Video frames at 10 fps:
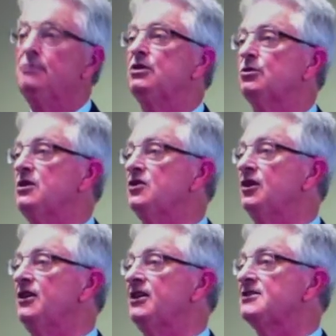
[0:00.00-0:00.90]
between the
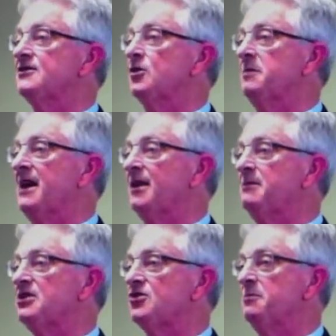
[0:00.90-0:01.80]
leaders of the
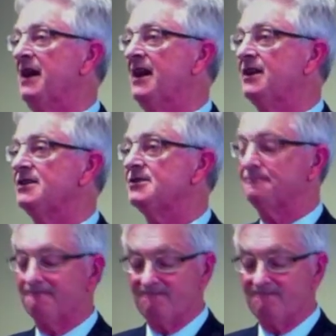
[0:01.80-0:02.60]
parliamentary parties.